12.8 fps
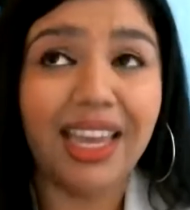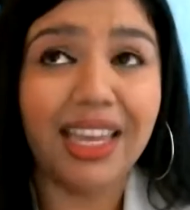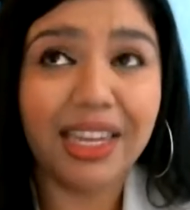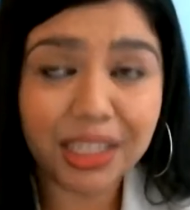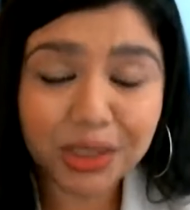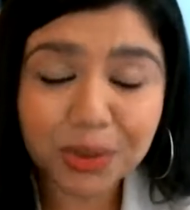
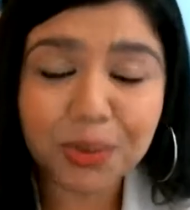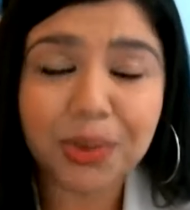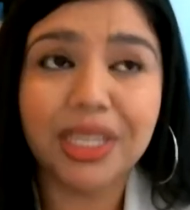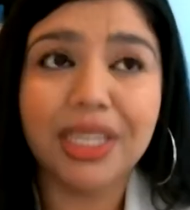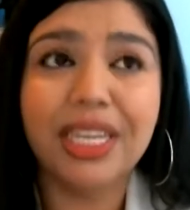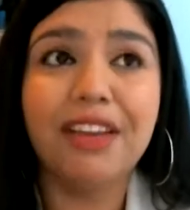It is
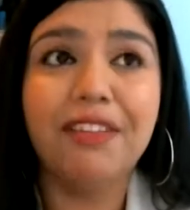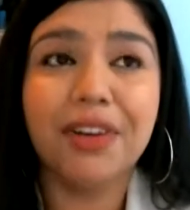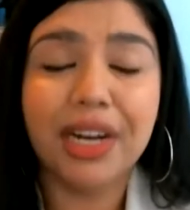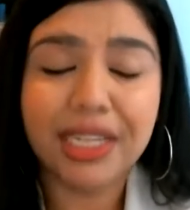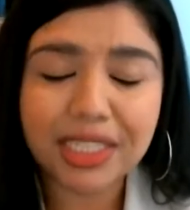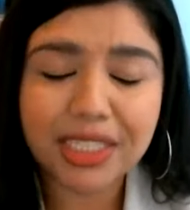really
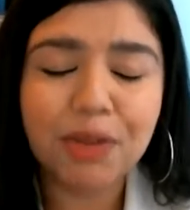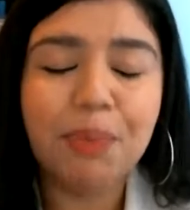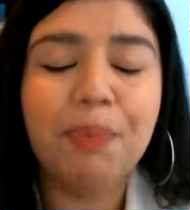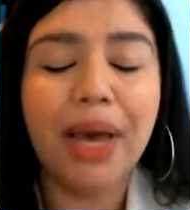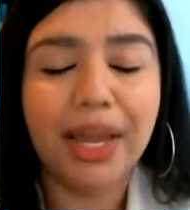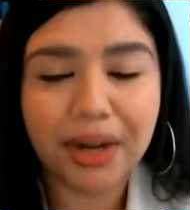for us to
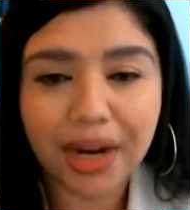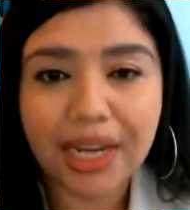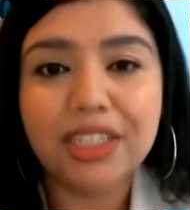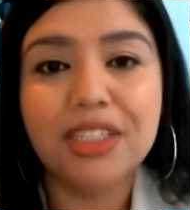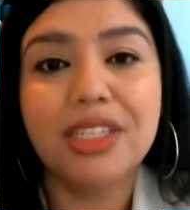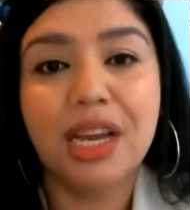better
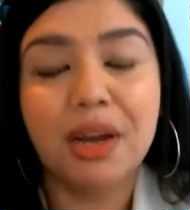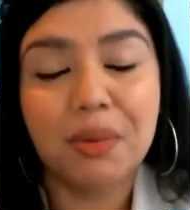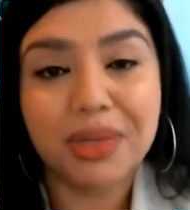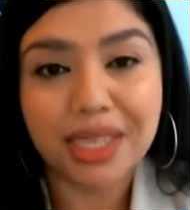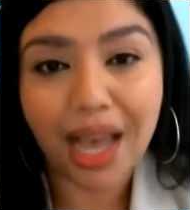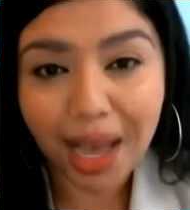understand
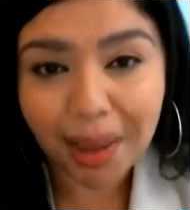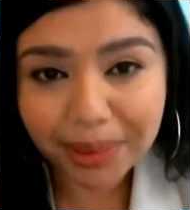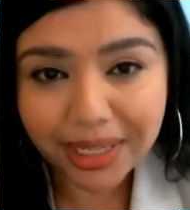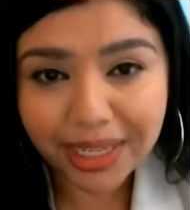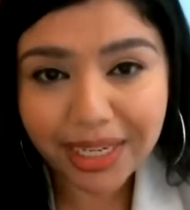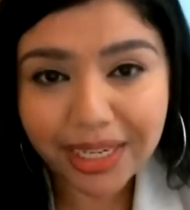what's
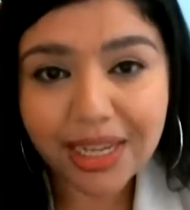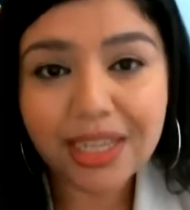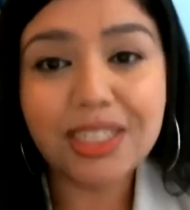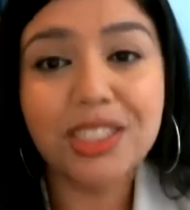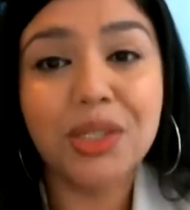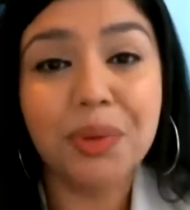happening
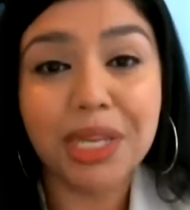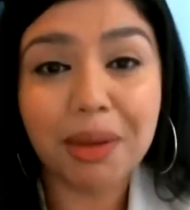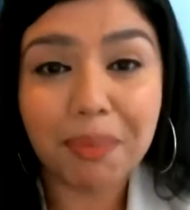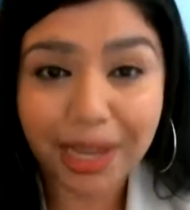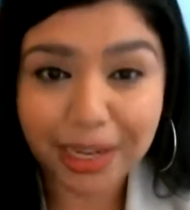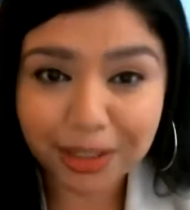so we
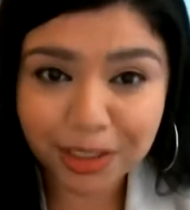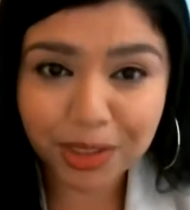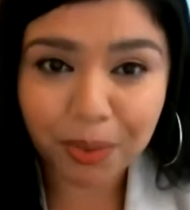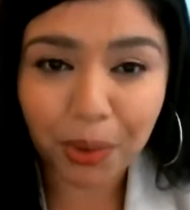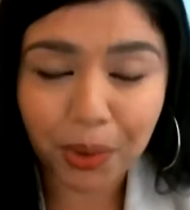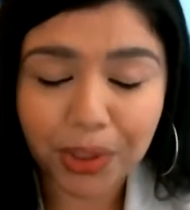could better
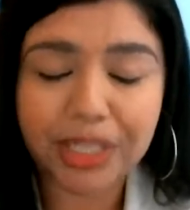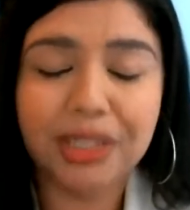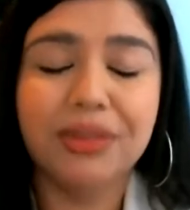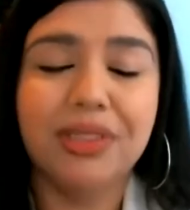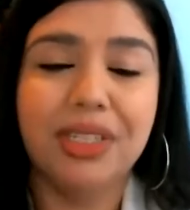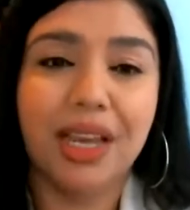support
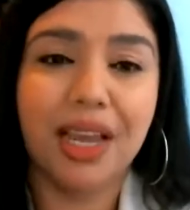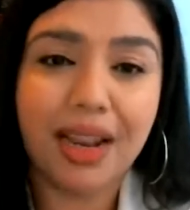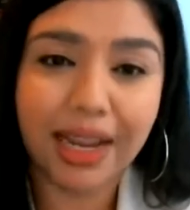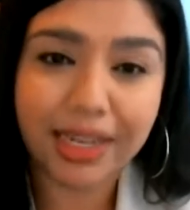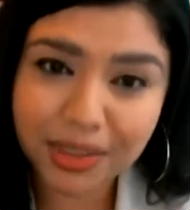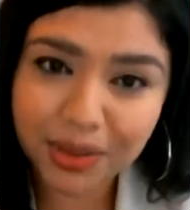you, to
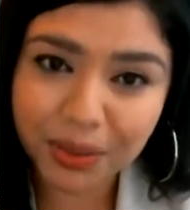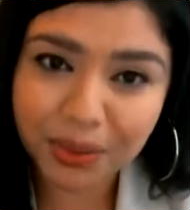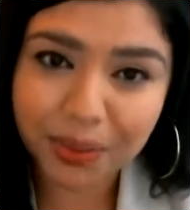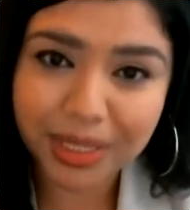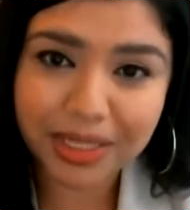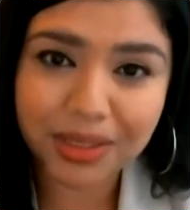connect you to
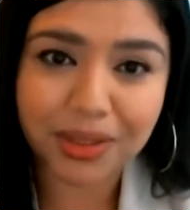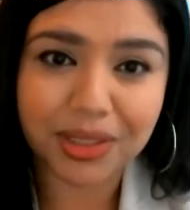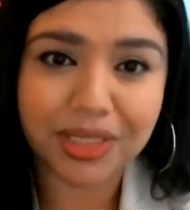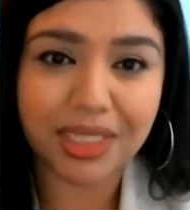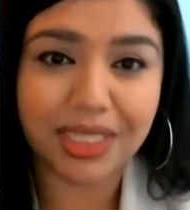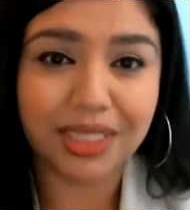
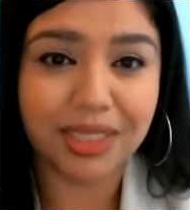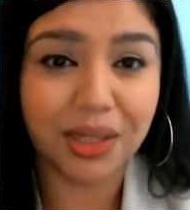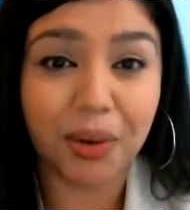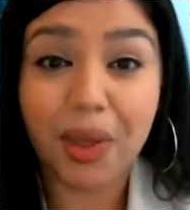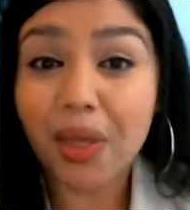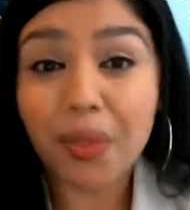resources.
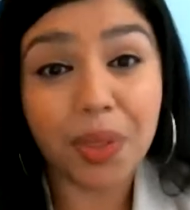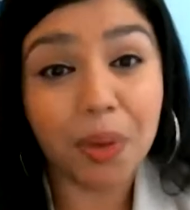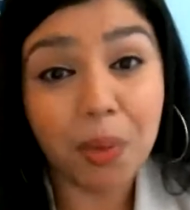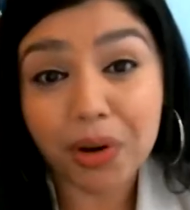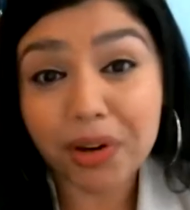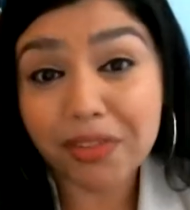So the
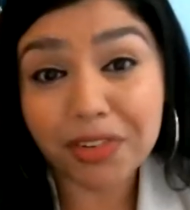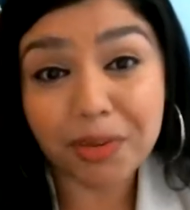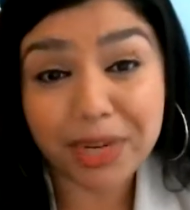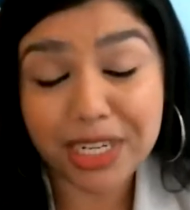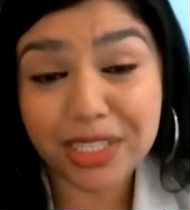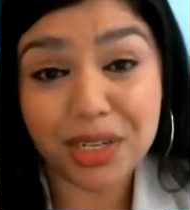more
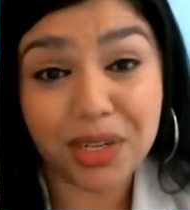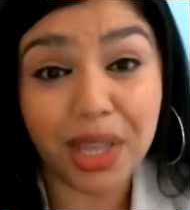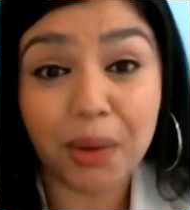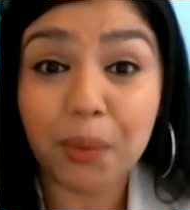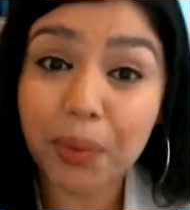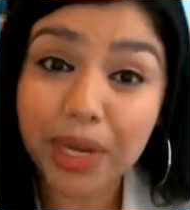information
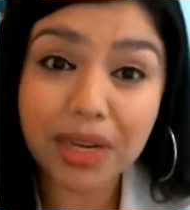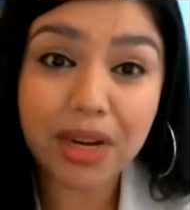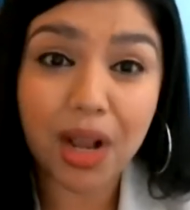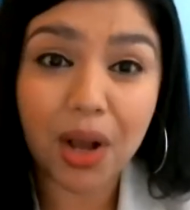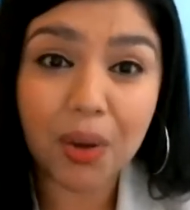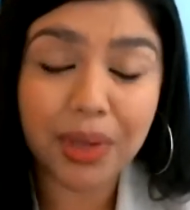that we
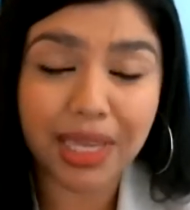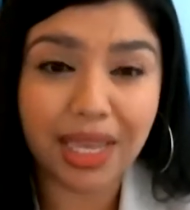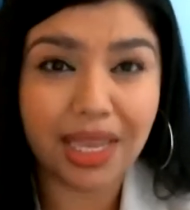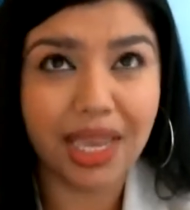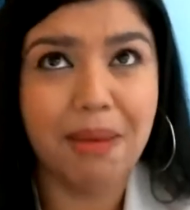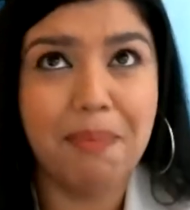know and
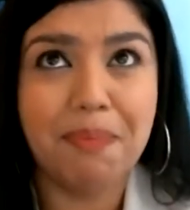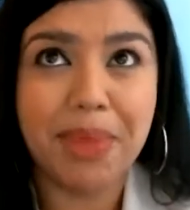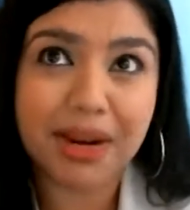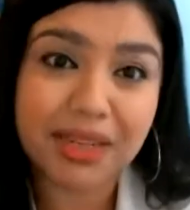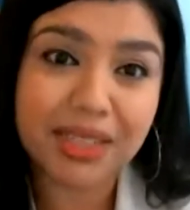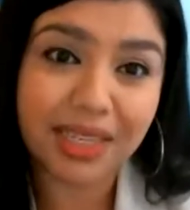can get a
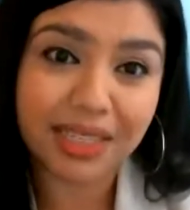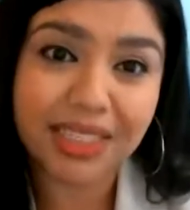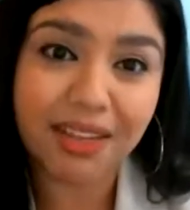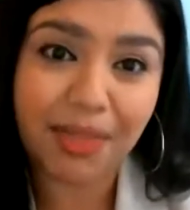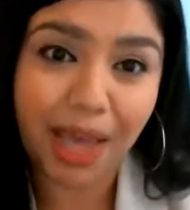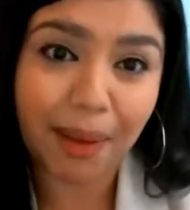bigger
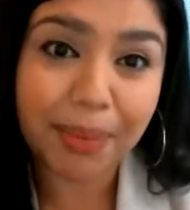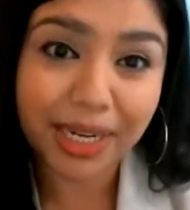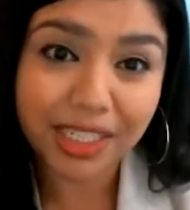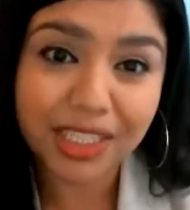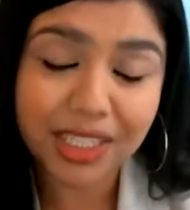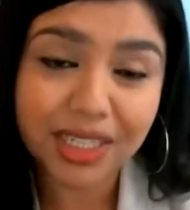sense of that
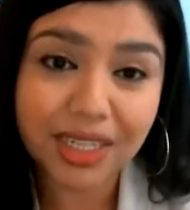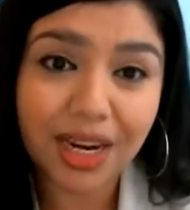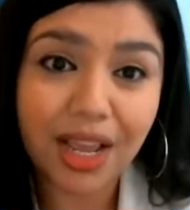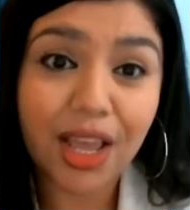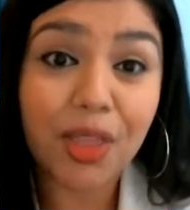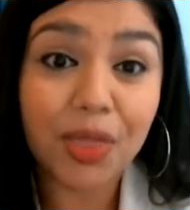picture,
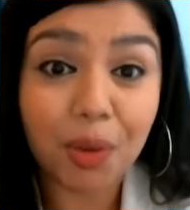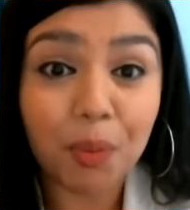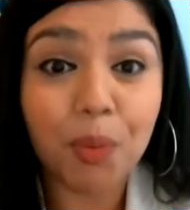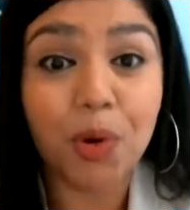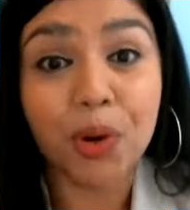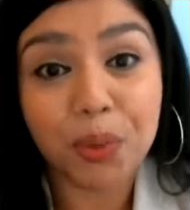the
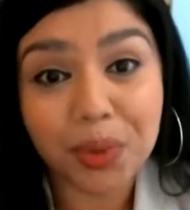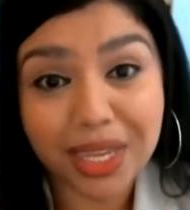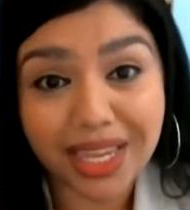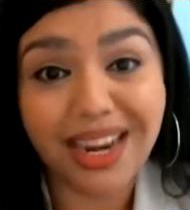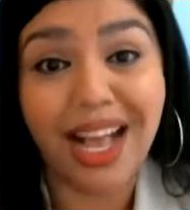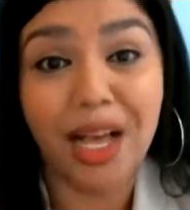more we
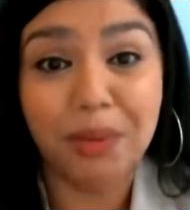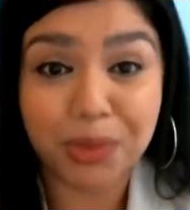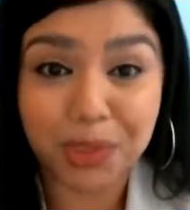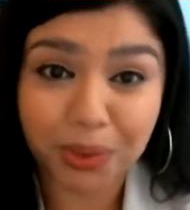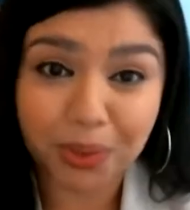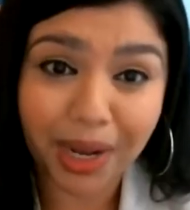can
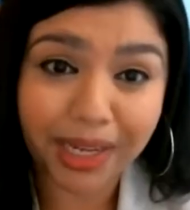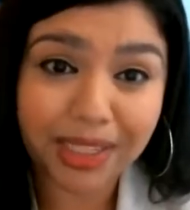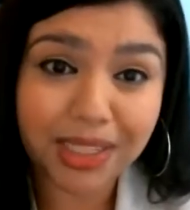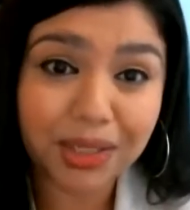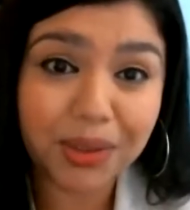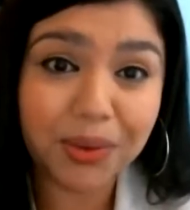help
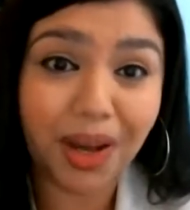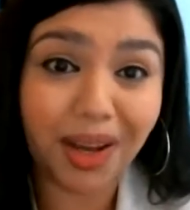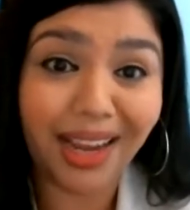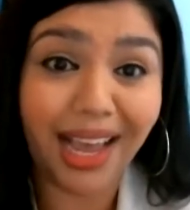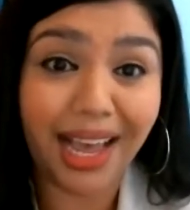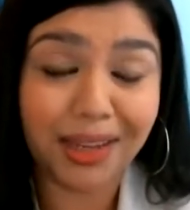direct you
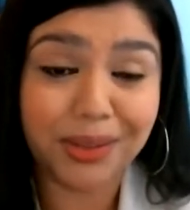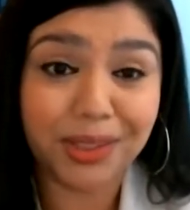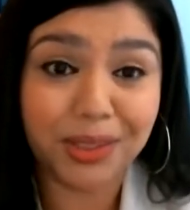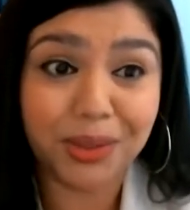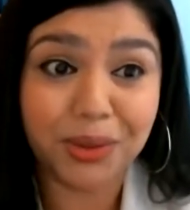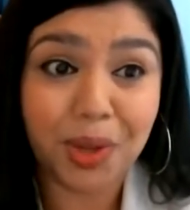on how
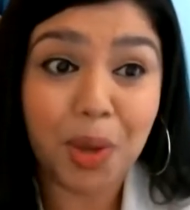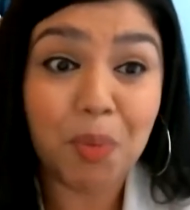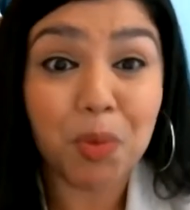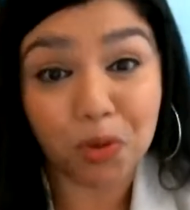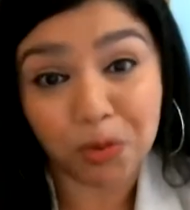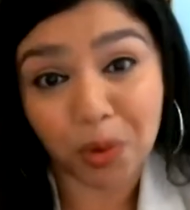to
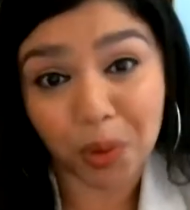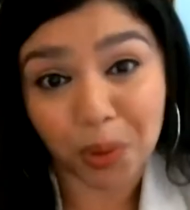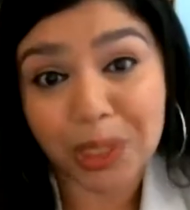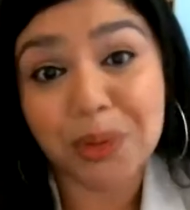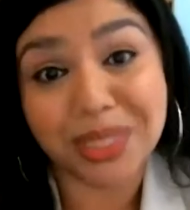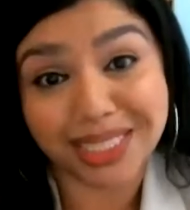move
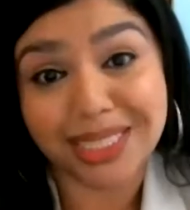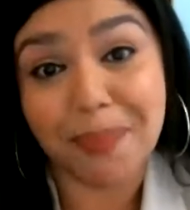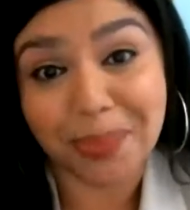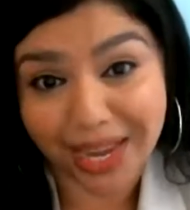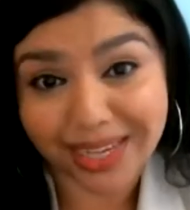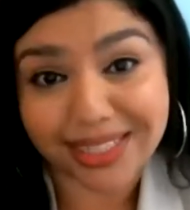forward with
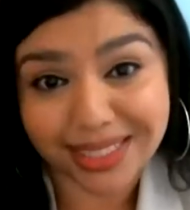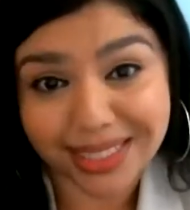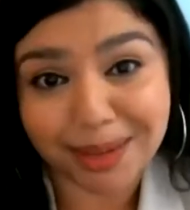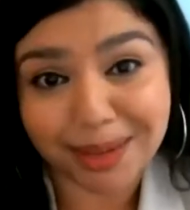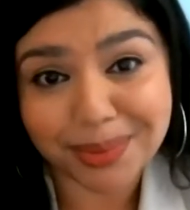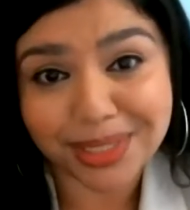some next
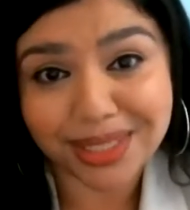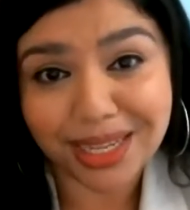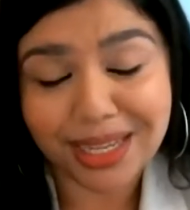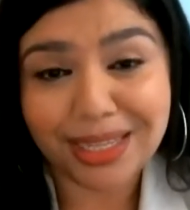steps.